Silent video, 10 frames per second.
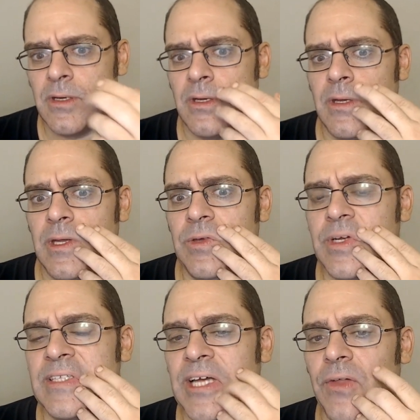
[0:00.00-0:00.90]
You
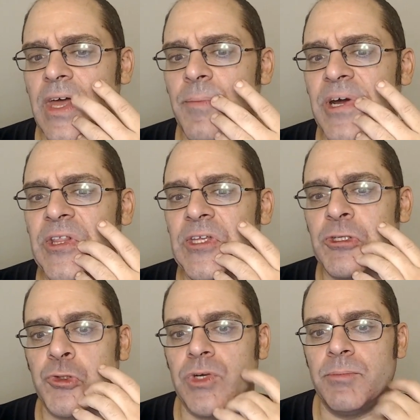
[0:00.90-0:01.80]
can tell that by the
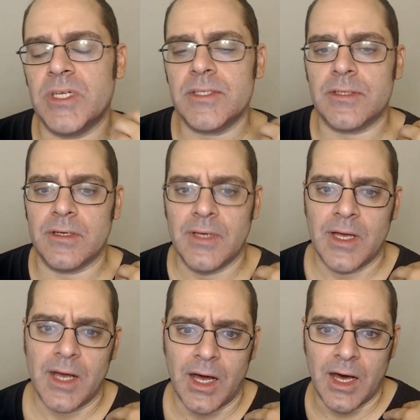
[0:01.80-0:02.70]
extremeness
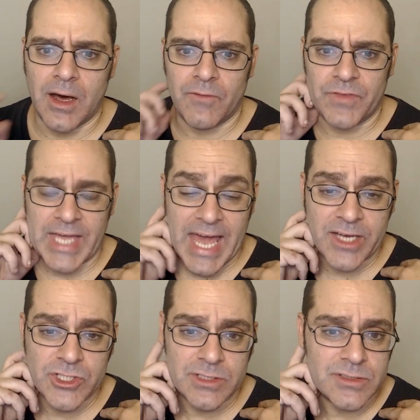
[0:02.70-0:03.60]
of the
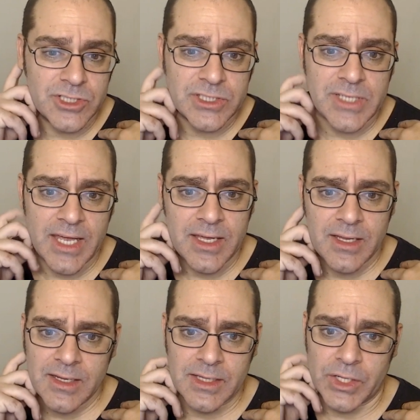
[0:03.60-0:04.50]
actions she's
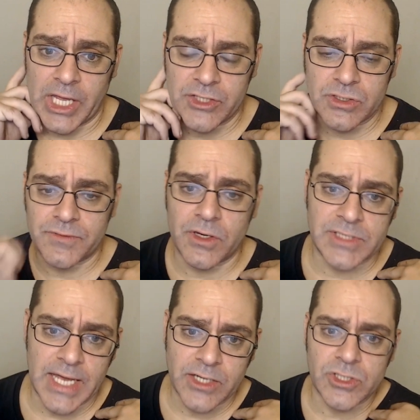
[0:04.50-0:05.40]
taking and the nature of those
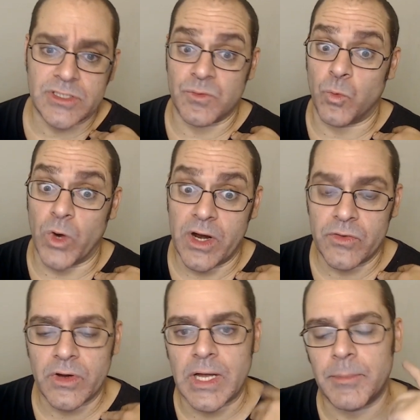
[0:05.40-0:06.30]
actions and where
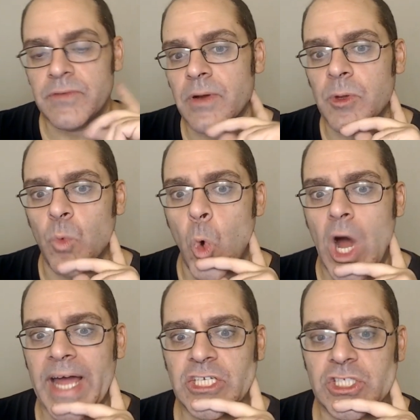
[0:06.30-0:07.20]
they're coming from and
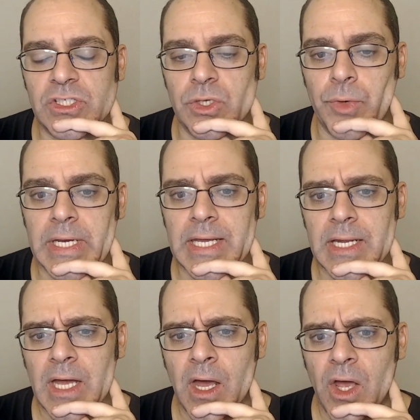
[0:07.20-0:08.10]
why she's doing it.
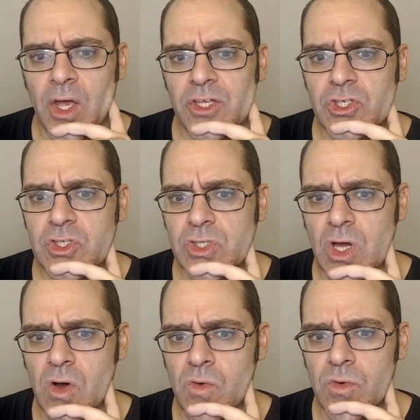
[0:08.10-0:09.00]

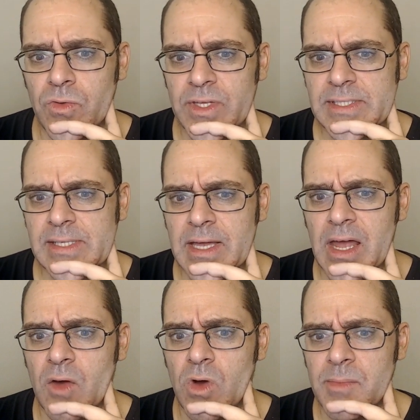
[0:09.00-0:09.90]
So this is the kind
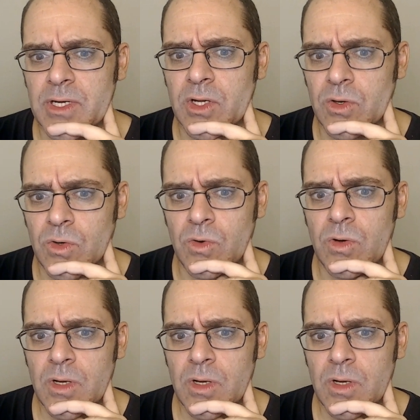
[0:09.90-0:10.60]
of woman who